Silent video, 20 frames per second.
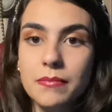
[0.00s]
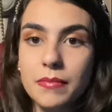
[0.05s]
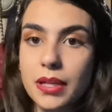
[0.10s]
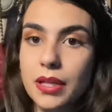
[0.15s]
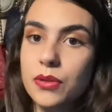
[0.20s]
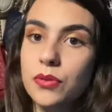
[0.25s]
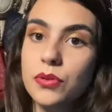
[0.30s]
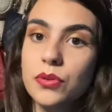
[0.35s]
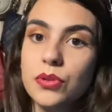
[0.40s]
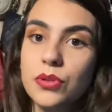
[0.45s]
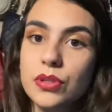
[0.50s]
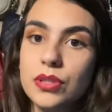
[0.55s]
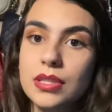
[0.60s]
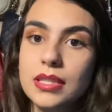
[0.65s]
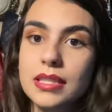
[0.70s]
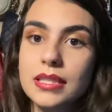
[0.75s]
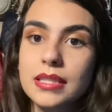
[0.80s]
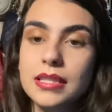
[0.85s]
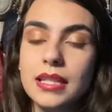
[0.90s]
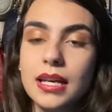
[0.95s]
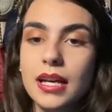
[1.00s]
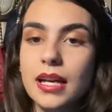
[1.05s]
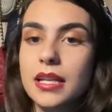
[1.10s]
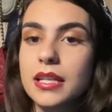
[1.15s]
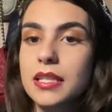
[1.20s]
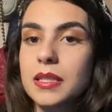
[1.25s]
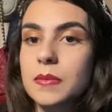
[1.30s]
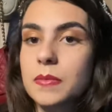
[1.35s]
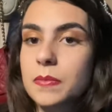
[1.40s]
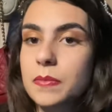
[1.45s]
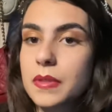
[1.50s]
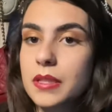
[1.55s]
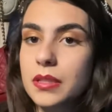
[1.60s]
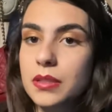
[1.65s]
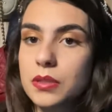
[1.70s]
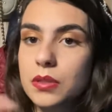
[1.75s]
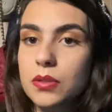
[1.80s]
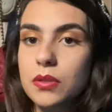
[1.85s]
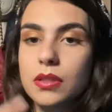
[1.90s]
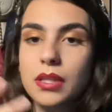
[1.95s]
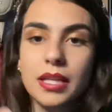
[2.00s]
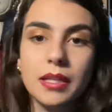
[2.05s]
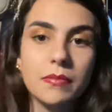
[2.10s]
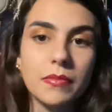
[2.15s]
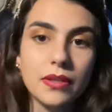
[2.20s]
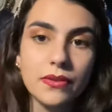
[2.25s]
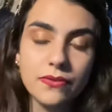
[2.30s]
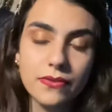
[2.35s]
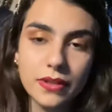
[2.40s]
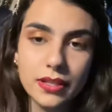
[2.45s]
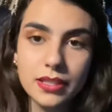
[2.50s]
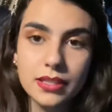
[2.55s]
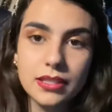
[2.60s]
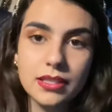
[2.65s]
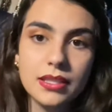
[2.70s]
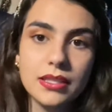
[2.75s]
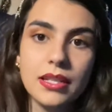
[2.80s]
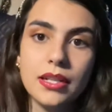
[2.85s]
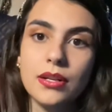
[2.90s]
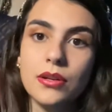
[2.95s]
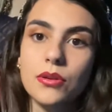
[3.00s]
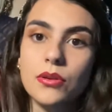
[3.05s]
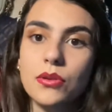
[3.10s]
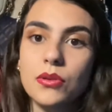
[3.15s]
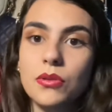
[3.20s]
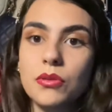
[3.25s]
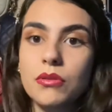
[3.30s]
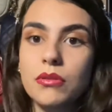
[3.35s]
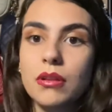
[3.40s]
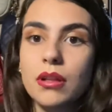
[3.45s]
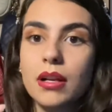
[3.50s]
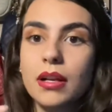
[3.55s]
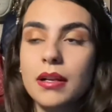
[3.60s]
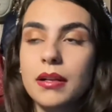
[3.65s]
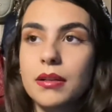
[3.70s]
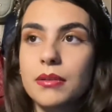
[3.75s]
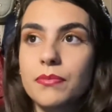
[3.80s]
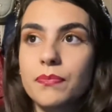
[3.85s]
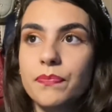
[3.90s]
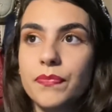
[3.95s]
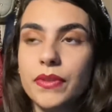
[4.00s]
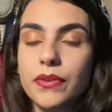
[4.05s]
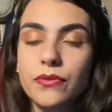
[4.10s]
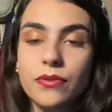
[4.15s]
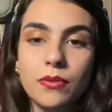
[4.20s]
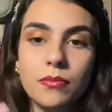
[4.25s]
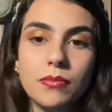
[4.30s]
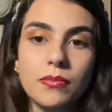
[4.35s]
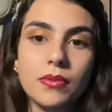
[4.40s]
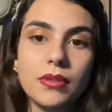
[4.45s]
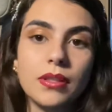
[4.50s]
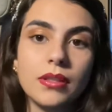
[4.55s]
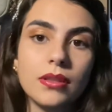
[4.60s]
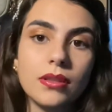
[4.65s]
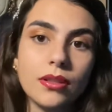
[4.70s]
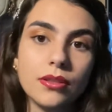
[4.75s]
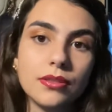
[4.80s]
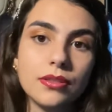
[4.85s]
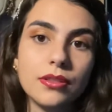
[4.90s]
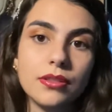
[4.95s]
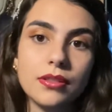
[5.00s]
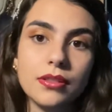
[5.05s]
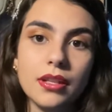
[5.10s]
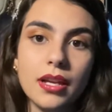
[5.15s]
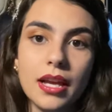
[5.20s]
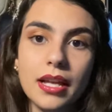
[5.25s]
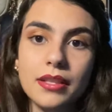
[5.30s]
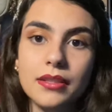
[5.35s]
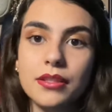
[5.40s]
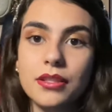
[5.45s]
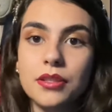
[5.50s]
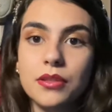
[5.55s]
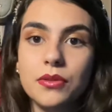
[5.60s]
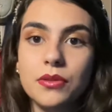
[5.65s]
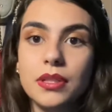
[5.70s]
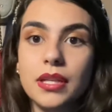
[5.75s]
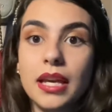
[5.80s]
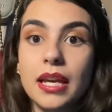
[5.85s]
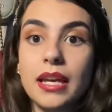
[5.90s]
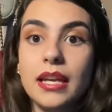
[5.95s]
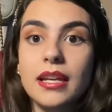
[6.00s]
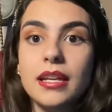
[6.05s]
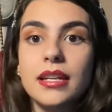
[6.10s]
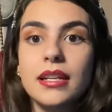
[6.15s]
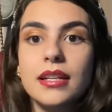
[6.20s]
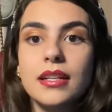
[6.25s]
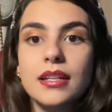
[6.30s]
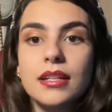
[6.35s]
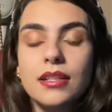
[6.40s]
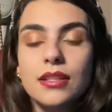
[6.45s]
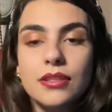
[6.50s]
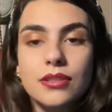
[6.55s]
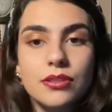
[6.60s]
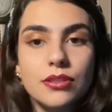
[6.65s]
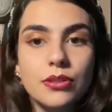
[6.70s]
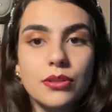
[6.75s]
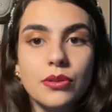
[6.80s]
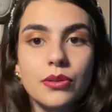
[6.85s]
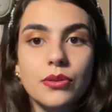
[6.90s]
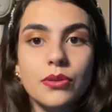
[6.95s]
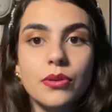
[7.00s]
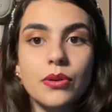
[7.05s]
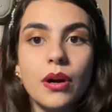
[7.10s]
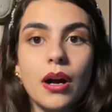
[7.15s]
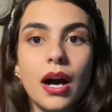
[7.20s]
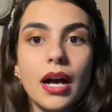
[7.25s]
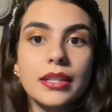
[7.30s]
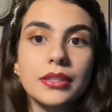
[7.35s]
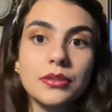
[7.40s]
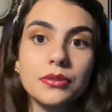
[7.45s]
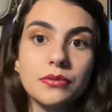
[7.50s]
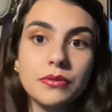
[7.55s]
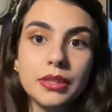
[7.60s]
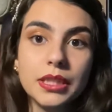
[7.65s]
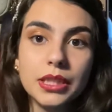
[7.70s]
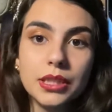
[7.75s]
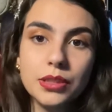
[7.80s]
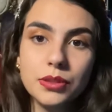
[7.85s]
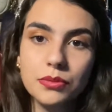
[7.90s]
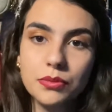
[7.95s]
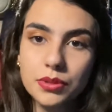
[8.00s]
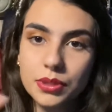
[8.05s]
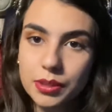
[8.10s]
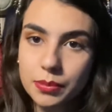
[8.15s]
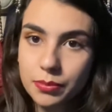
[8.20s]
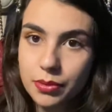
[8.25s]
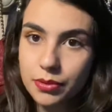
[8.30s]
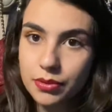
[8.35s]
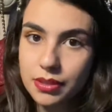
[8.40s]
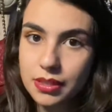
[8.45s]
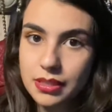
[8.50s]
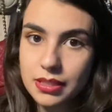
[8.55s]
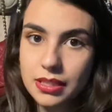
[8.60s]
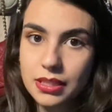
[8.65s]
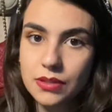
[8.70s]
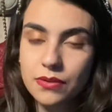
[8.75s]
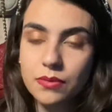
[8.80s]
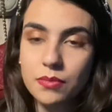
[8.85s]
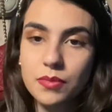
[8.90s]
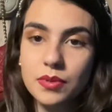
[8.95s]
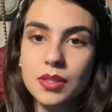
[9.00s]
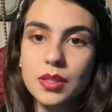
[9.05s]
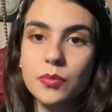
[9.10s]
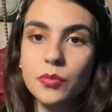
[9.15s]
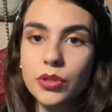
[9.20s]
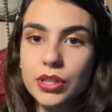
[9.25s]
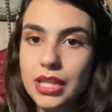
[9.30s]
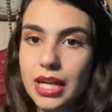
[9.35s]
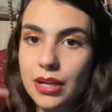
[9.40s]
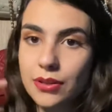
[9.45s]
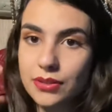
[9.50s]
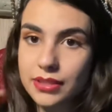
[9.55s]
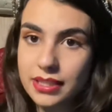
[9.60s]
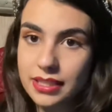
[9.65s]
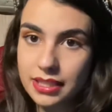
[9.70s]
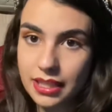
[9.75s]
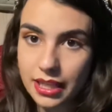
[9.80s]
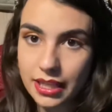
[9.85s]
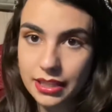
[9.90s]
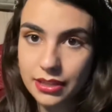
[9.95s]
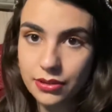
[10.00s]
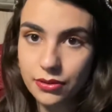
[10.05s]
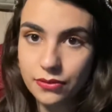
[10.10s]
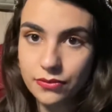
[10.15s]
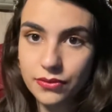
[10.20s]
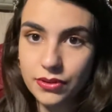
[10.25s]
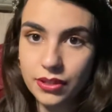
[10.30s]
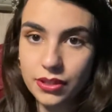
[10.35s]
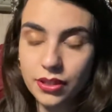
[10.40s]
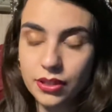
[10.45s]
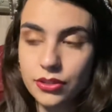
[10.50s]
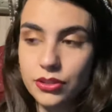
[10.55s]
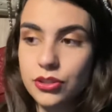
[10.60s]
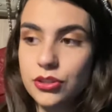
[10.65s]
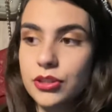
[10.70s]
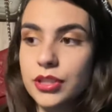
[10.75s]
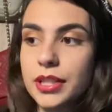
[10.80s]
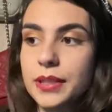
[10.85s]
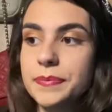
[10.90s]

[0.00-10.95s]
course that I speak to, like my friends, they're all from London and the UK, so I don't really know what the process is from someone outside of the country.